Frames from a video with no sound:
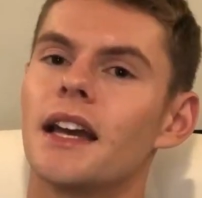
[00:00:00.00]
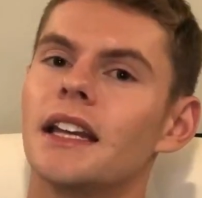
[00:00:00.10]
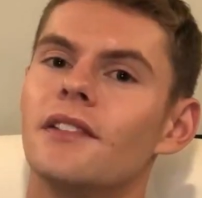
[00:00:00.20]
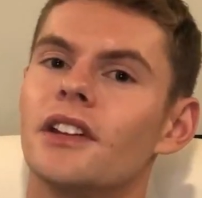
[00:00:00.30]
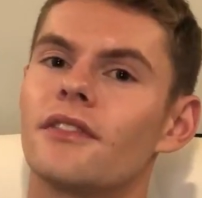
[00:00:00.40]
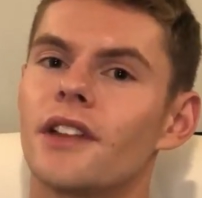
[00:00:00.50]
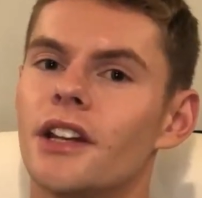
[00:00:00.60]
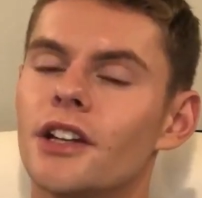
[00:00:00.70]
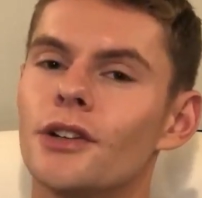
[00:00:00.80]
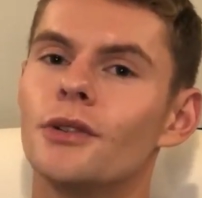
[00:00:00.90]
And even if
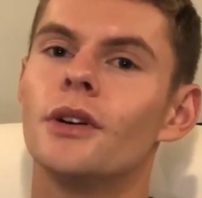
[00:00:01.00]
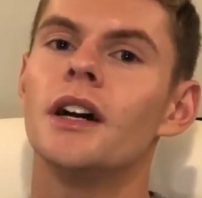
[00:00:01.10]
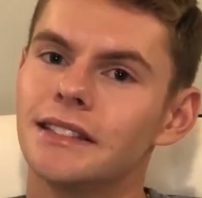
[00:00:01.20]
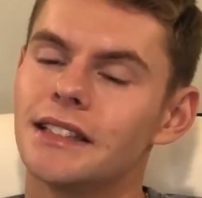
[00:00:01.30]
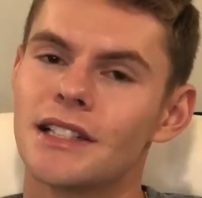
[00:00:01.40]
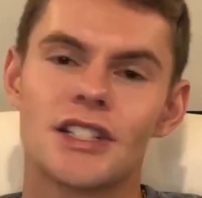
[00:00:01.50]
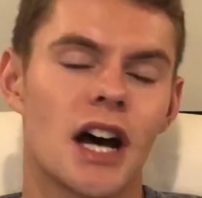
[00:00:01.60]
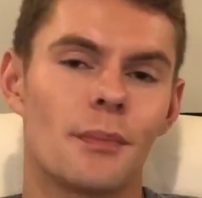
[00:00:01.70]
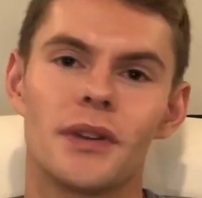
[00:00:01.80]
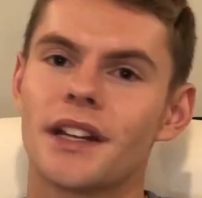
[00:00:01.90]
they do, it's
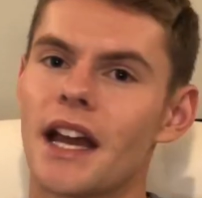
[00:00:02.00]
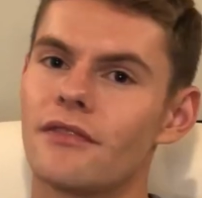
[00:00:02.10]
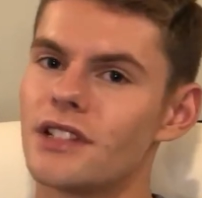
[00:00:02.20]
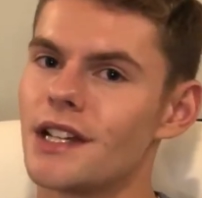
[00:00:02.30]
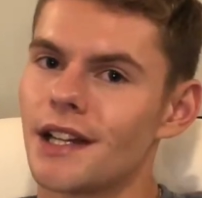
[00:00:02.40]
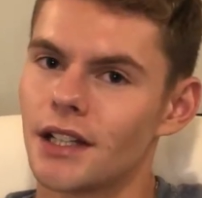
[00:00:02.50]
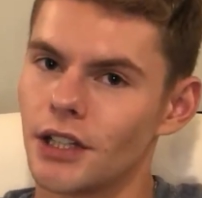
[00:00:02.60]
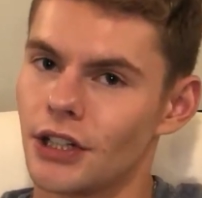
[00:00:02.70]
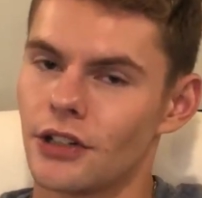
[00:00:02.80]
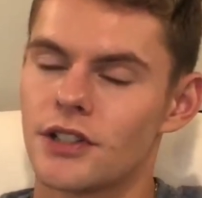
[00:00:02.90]
not being FDA
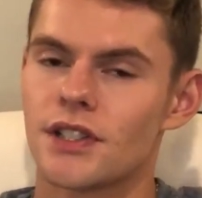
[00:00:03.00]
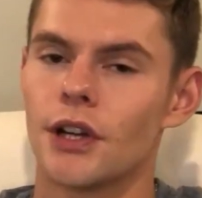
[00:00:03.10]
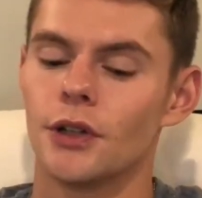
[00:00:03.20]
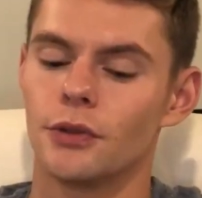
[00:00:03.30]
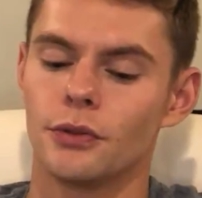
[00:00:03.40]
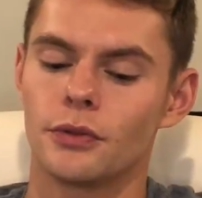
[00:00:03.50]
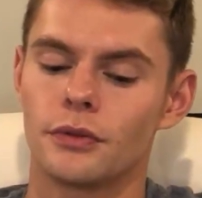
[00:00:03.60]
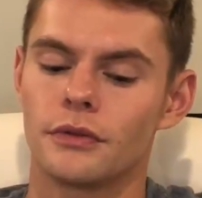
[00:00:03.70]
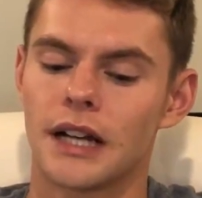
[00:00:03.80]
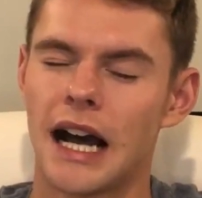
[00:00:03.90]
cleared. So
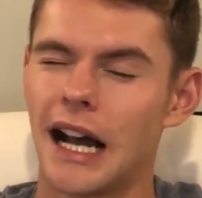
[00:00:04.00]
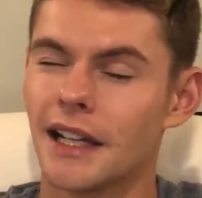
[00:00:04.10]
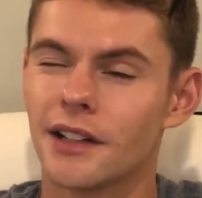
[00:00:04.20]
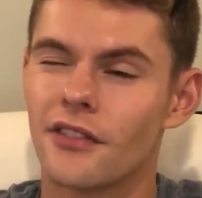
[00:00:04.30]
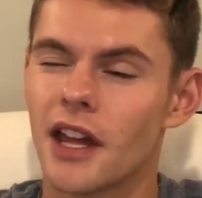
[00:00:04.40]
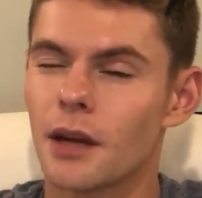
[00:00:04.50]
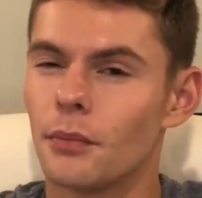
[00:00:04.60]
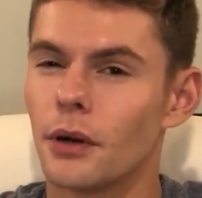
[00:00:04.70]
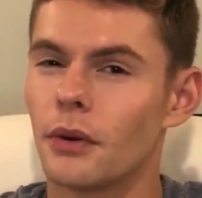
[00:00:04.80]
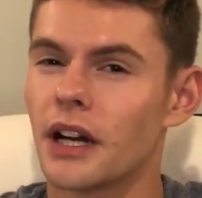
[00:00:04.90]
kind of they
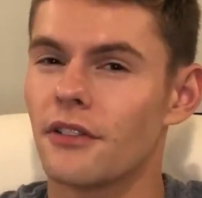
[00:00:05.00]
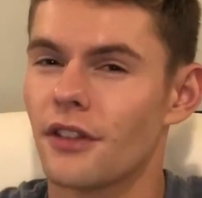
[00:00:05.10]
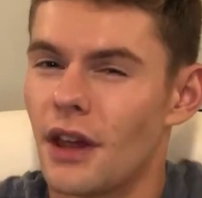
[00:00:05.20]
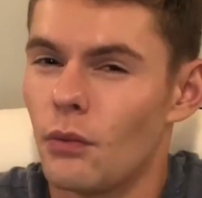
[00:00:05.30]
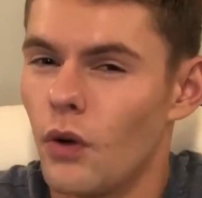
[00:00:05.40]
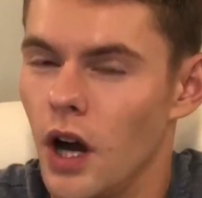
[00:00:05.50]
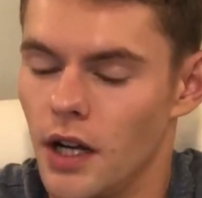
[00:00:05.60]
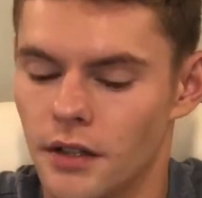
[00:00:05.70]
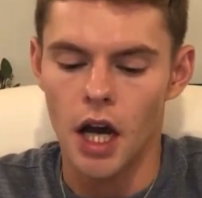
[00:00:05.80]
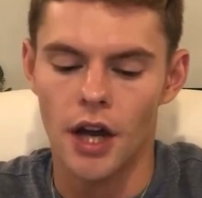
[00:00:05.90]
can put whatever they
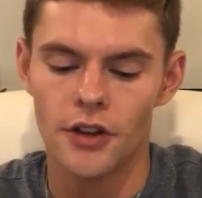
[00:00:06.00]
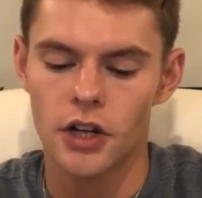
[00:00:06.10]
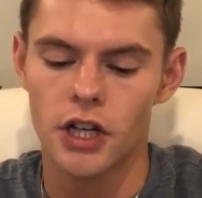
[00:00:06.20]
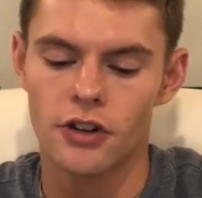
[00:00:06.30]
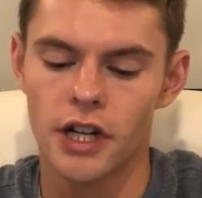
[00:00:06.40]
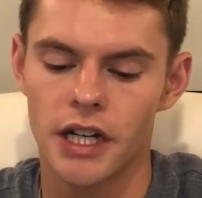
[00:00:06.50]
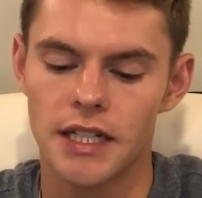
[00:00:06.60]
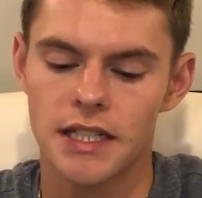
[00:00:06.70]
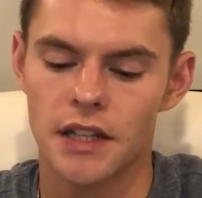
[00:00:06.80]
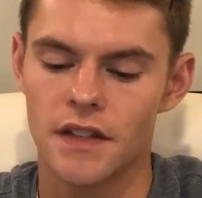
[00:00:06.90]
want. Other
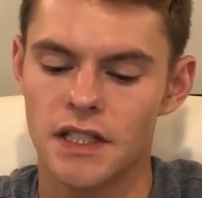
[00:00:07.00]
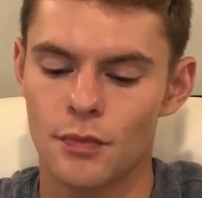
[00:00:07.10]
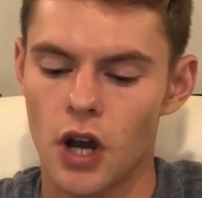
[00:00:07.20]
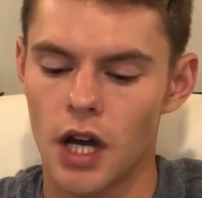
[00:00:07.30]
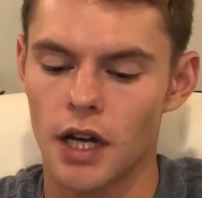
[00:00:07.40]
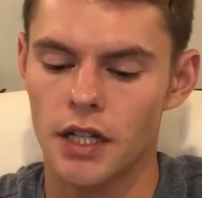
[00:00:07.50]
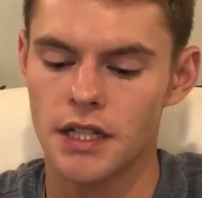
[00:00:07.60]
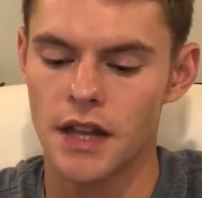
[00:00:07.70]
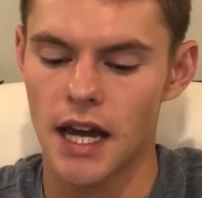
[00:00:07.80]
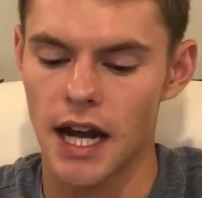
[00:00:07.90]
ingredients in this
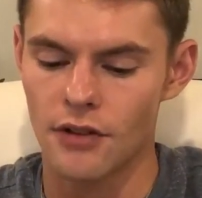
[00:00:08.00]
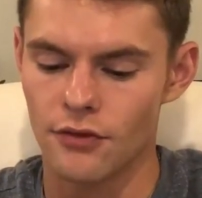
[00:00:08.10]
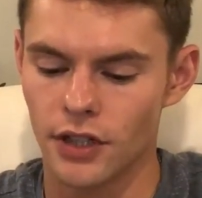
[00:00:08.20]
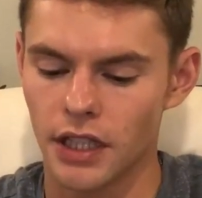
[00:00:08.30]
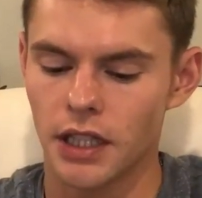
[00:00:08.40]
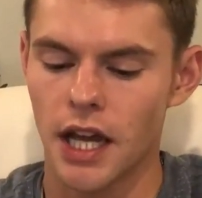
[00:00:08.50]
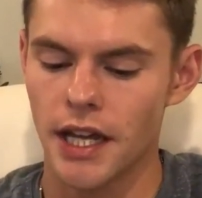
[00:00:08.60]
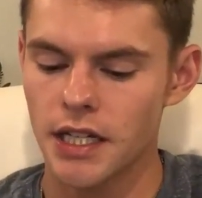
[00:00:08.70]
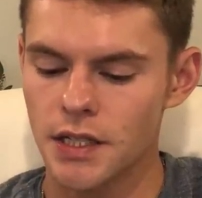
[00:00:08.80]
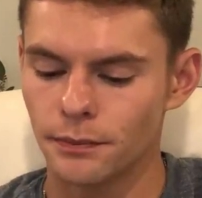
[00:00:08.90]
product that I really
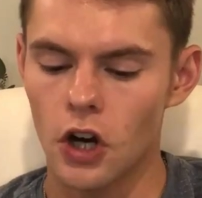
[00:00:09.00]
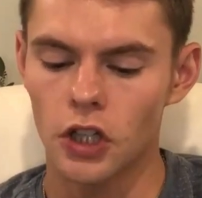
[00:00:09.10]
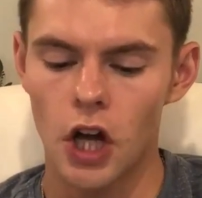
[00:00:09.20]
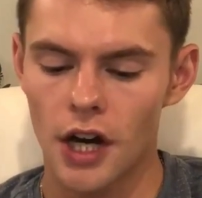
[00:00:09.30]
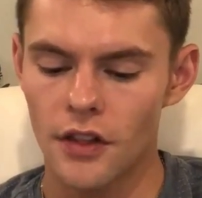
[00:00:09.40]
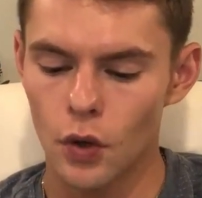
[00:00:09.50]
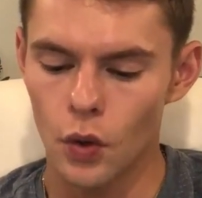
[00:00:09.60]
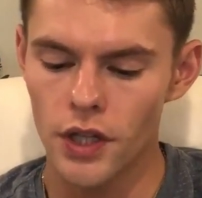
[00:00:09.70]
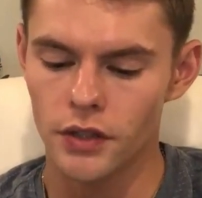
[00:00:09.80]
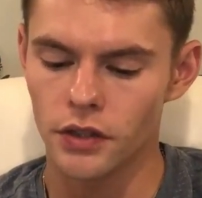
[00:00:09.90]
liked are a lot of the
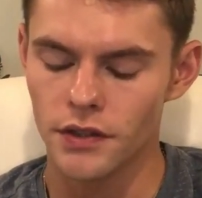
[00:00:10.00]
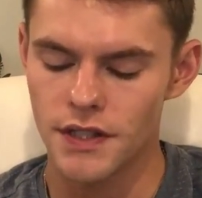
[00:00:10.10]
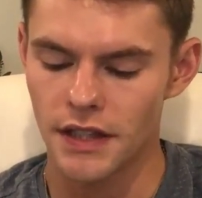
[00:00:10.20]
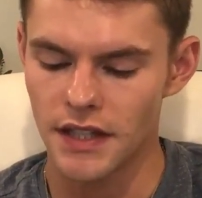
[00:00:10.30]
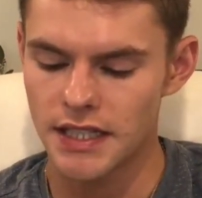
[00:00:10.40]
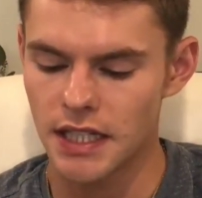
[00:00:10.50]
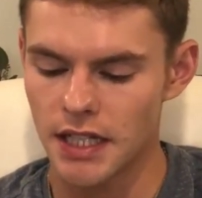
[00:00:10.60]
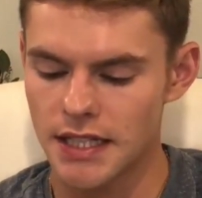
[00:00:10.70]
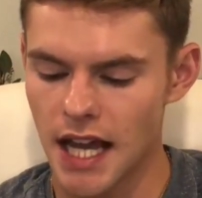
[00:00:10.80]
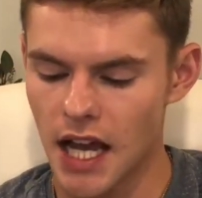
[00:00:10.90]
oils. This
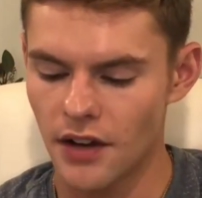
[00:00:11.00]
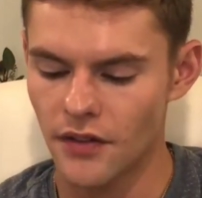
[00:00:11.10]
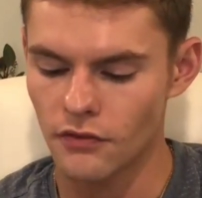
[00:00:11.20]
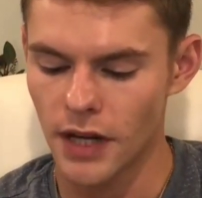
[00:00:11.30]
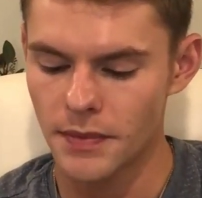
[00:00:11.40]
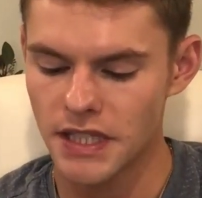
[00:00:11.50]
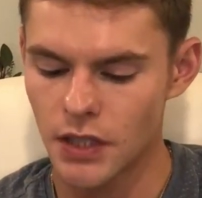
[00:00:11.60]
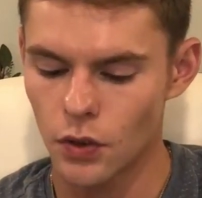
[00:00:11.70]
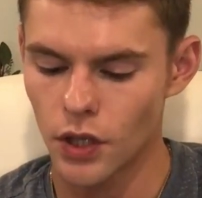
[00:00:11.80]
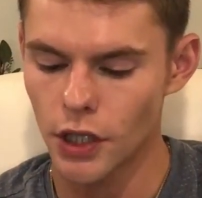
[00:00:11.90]
does have
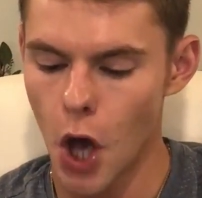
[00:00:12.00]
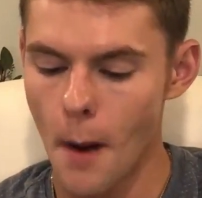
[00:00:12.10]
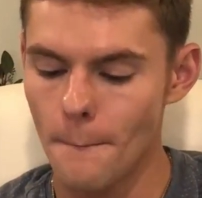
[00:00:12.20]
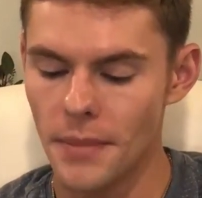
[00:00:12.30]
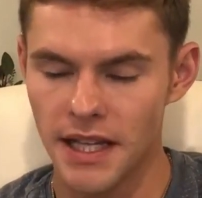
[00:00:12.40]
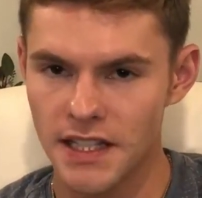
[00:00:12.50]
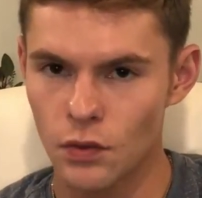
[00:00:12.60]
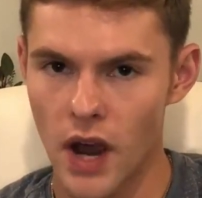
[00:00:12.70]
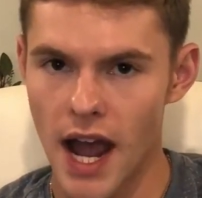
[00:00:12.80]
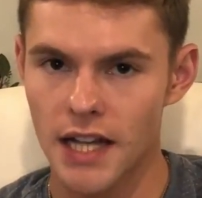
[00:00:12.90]
rapeseed oil,
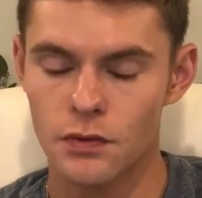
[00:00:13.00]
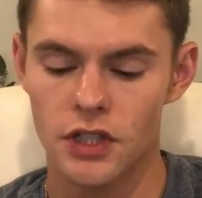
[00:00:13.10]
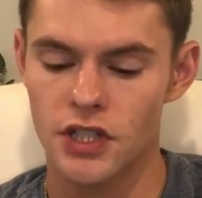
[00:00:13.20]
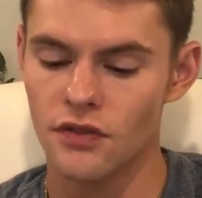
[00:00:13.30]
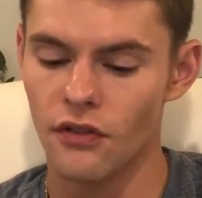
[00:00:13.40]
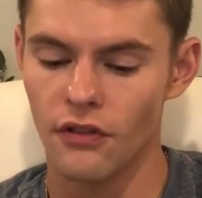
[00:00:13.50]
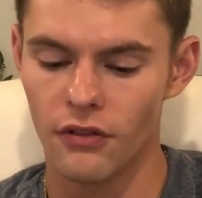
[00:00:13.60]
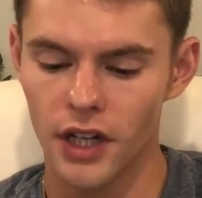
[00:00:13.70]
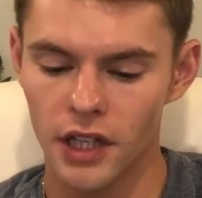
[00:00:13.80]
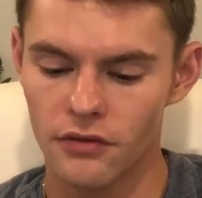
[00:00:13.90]
beeswax, which is a
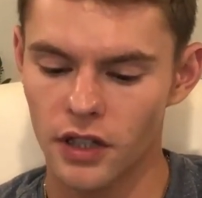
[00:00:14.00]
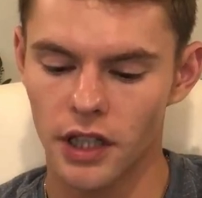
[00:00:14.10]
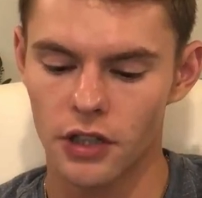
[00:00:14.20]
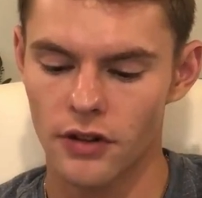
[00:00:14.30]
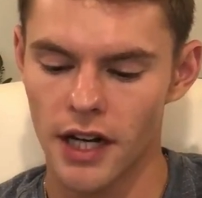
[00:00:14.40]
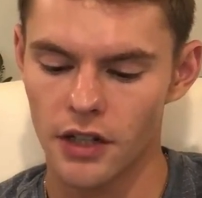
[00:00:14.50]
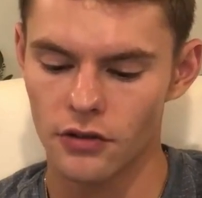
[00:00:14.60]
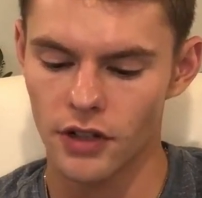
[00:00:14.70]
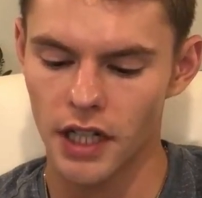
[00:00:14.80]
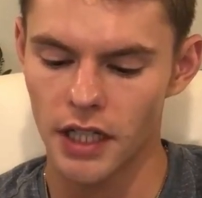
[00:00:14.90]
really great
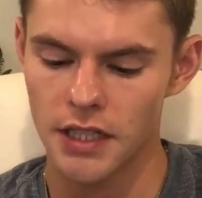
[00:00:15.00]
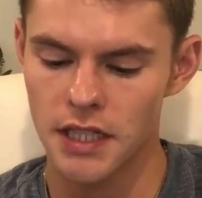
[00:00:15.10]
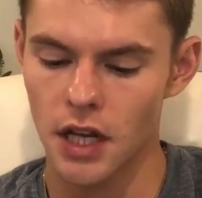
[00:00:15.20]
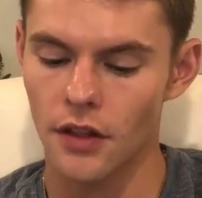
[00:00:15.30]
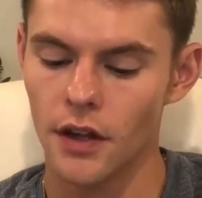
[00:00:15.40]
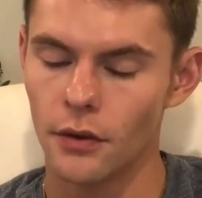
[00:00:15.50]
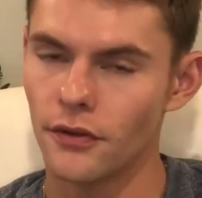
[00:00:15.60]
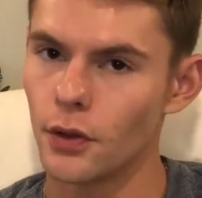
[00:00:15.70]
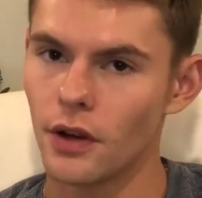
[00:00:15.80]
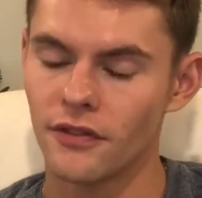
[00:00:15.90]
ingredient, although
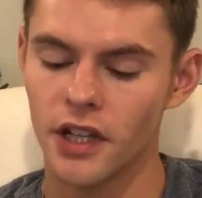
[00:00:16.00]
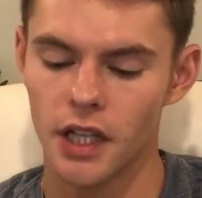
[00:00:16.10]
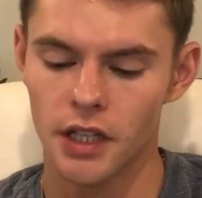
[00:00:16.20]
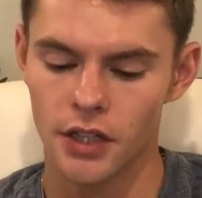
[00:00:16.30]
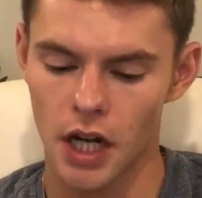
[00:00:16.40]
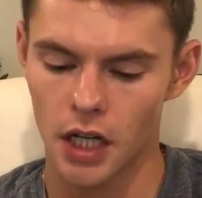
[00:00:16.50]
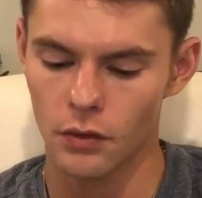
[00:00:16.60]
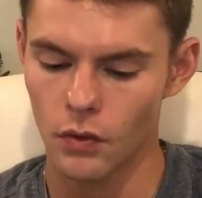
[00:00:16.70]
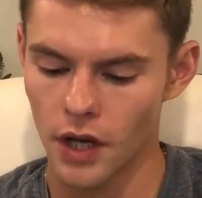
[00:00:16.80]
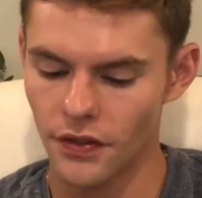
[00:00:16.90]
if you are vegan, you're not going
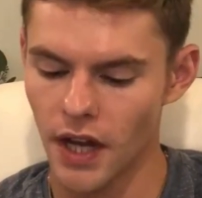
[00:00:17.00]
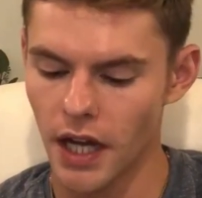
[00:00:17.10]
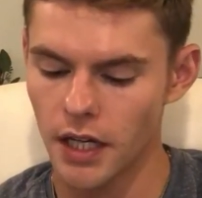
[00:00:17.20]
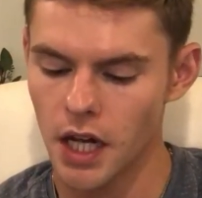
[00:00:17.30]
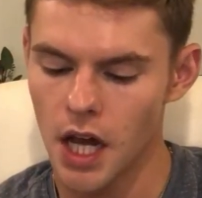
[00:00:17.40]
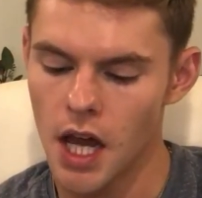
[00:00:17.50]
to want that.